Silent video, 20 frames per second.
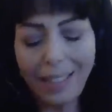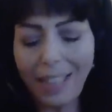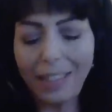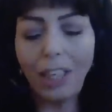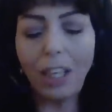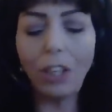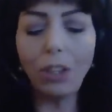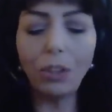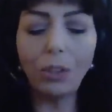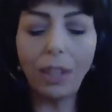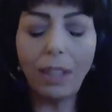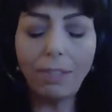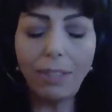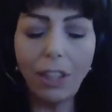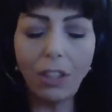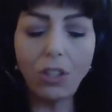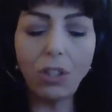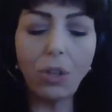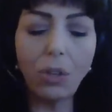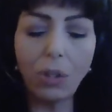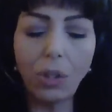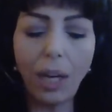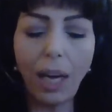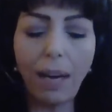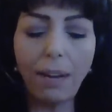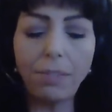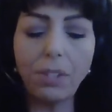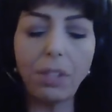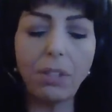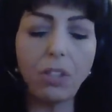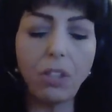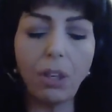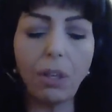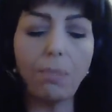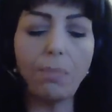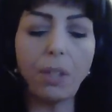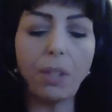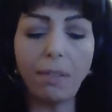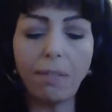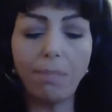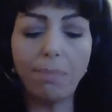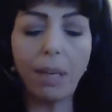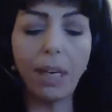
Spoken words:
Not that you're living two lives in terms of